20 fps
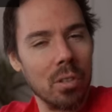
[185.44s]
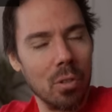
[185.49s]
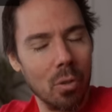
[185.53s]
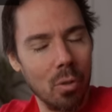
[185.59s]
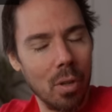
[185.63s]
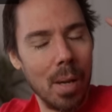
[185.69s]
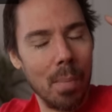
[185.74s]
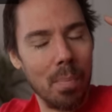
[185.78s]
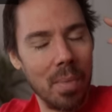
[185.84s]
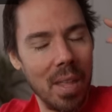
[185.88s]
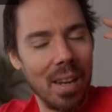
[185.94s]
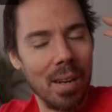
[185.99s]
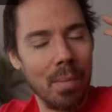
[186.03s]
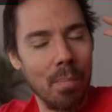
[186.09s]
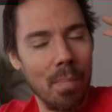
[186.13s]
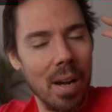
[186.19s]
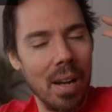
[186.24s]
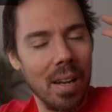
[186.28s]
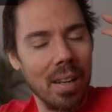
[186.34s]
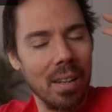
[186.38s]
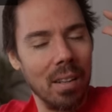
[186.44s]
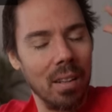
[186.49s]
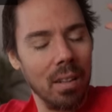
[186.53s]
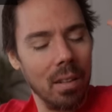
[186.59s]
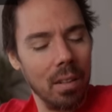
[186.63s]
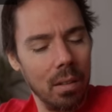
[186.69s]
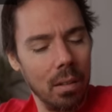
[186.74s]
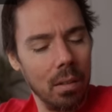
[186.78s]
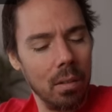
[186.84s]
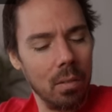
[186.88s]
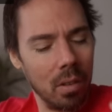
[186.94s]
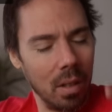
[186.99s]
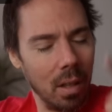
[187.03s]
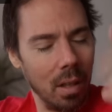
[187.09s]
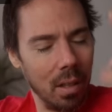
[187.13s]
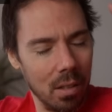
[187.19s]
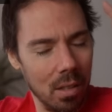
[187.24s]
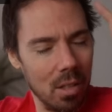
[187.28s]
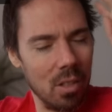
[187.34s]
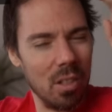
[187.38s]
So keep that in mind. Okay,
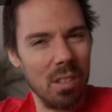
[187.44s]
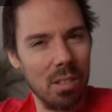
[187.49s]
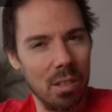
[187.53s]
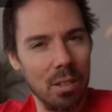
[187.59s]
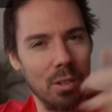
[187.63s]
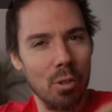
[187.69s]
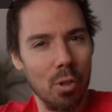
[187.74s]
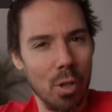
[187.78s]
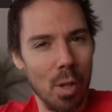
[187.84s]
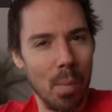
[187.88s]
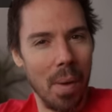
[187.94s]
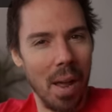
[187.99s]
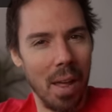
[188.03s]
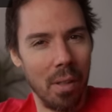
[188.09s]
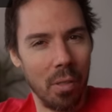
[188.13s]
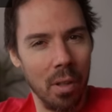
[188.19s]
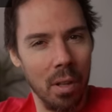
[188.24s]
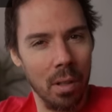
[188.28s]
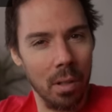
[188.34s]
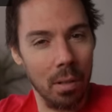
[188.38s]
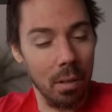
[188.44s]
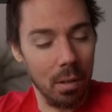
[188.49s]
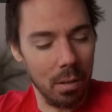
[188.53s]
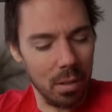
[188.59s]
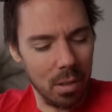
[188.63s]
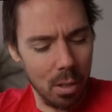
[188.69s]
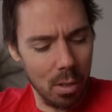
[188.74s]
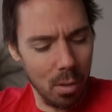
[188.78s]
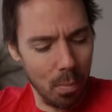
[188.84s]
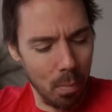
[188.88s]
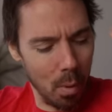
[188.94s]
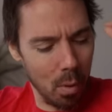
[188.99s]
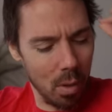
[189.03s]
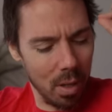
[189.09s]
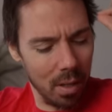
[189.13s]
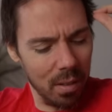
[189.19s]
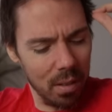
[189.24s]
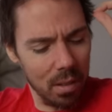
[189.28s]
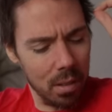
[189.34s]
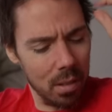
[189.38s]
you'll do the math. Oh,
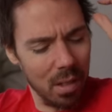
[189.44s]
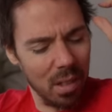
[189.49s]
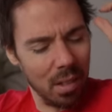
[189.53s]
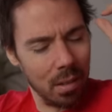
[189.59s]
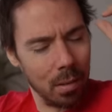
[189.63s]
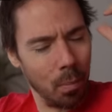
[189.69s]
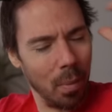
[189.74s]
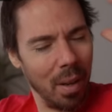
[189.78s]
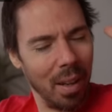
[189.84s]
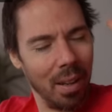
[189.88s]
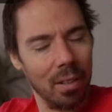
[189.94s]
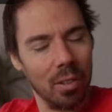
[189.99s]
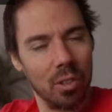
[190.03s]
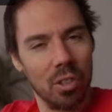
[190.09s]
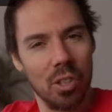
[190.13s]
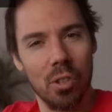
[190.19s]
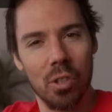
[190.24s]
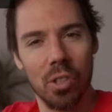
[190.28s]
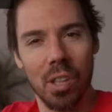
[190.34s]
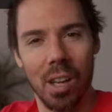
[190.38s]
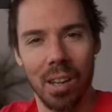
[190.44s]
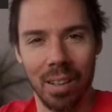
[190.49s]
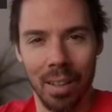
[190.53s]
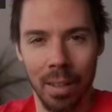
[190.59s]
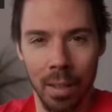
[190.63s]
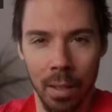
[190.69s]
2.6 pounds. You suck.